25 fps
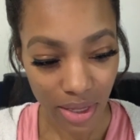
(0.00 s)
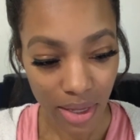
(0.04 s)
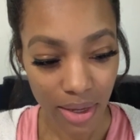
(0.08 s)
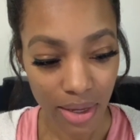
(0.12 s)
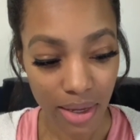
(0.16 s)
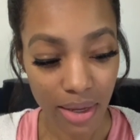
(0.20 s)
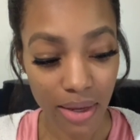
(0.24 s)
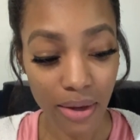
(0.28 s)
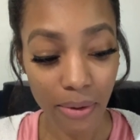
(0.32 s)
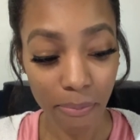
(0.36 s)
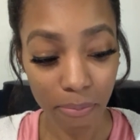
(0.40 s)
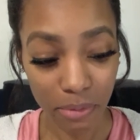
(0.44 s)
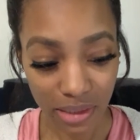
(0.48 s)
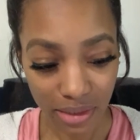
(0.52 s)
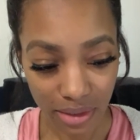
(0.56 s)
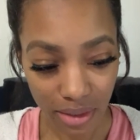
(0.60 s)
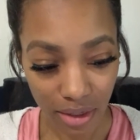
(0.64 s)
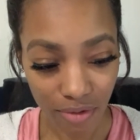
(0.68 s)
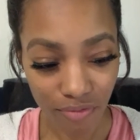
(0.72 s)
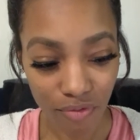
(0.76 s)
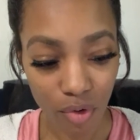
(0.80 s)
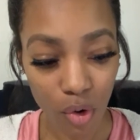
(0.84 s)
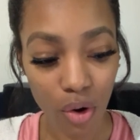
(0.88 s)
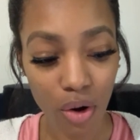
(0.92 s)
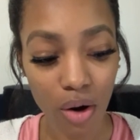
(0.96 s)

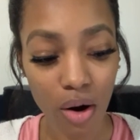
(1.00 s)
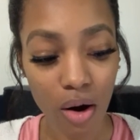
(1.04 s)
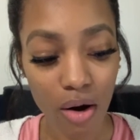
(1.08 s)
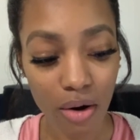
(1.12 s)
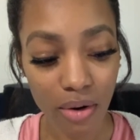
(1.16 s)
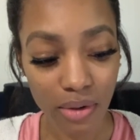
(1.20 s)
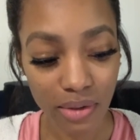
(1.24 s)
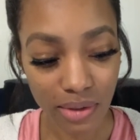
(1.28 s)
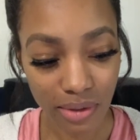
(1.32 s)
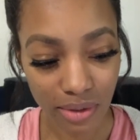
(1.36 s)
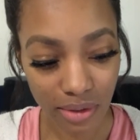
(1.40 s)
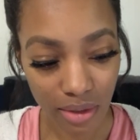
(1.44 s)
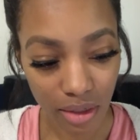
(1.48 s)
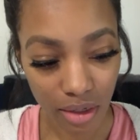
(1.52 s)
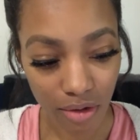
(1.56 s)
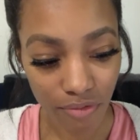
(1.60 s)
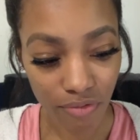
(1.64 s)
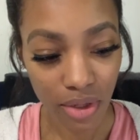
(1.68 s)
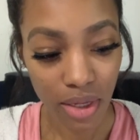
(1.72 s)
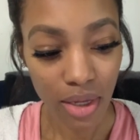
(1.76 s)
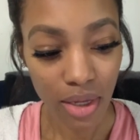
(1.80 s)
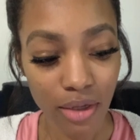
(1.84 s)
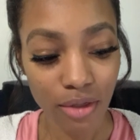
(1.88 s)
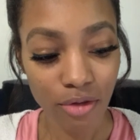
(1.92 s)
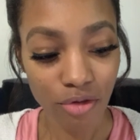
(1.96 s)
himself or herself
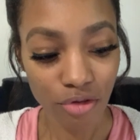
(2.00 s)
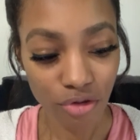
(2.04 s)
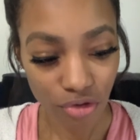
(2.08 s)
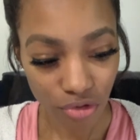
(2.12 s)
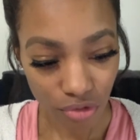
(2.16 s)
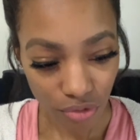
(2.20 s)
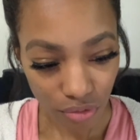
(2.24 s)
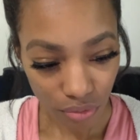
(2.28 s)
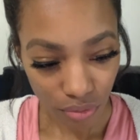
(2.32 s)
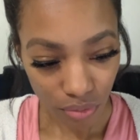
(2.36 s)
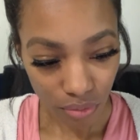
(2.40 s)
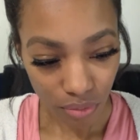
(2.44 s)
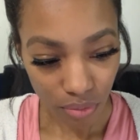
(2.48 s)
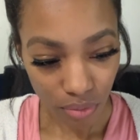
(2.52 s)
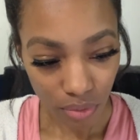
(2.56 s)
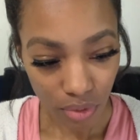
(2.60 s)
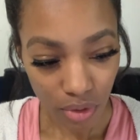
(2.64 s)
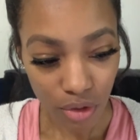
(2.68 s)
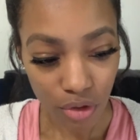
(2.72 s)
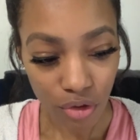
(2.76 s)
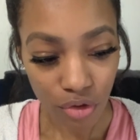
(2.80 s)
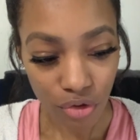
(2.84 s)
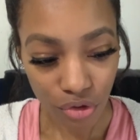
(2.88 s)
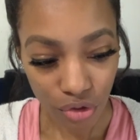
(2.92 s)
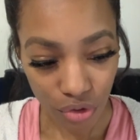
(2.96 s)
to
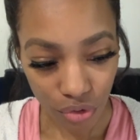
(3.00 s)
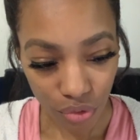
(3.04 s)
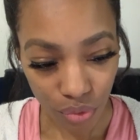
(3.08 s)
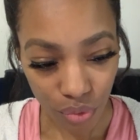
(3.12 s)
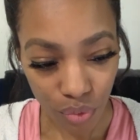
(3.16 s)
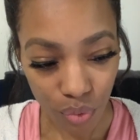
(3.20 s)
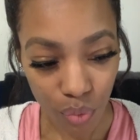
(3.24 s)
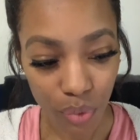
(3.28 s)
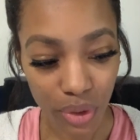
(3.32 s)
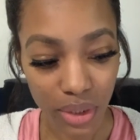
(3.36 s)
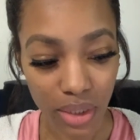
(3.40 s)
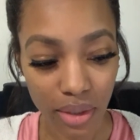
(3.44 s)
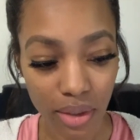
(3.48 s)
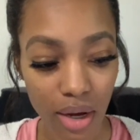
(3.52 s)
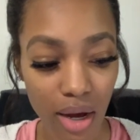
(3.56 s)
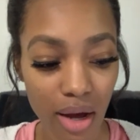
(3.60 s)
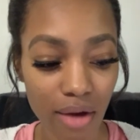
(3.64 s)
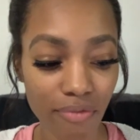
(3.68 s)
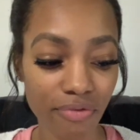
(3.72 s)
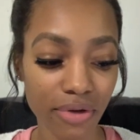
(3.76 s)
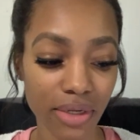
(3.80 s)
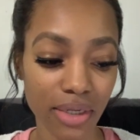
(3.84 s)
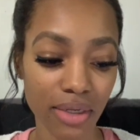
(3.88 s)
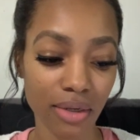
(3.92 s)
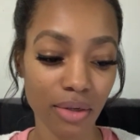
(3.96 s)
you with
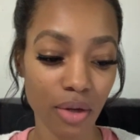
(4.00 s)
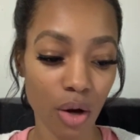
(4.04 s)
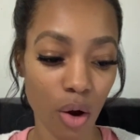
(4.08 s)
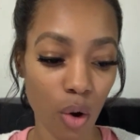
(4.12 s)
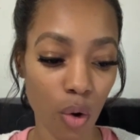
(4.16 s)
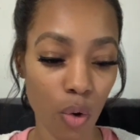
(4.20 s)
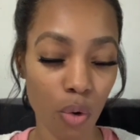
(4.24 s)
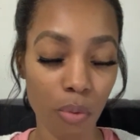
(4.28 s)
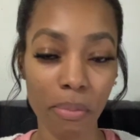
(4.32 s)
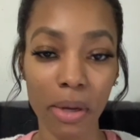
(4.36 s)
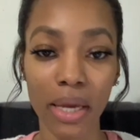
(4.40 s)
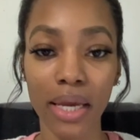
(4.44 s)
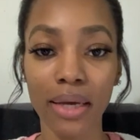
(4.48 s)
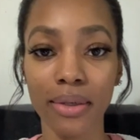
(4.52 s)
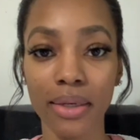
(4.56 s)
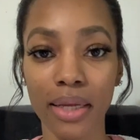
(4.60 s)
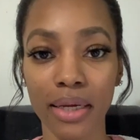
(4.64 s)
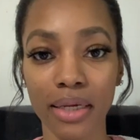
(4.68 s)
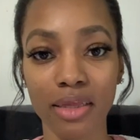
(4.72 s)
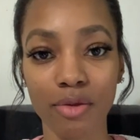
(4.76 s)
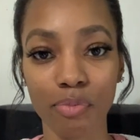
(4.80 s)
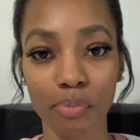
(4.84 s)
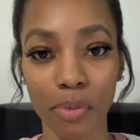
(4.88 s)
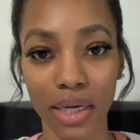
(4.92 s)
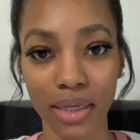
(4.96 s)
confident hope and
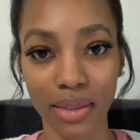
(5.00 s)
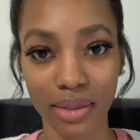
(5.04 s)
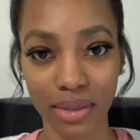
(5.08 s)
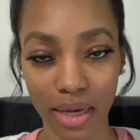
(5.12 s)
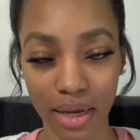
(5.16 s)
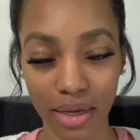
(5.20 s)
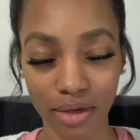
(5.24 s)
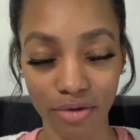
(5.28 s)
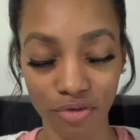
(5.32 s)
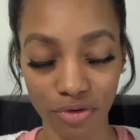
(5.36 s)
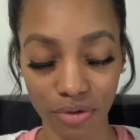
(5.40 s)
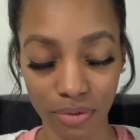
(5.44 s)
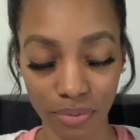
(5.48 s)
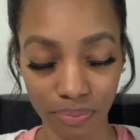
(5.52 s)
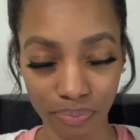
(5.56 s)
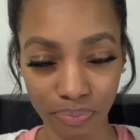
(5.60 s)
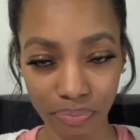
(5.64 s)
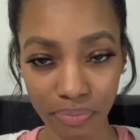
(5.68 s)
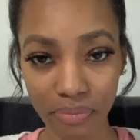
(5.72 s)
expectation.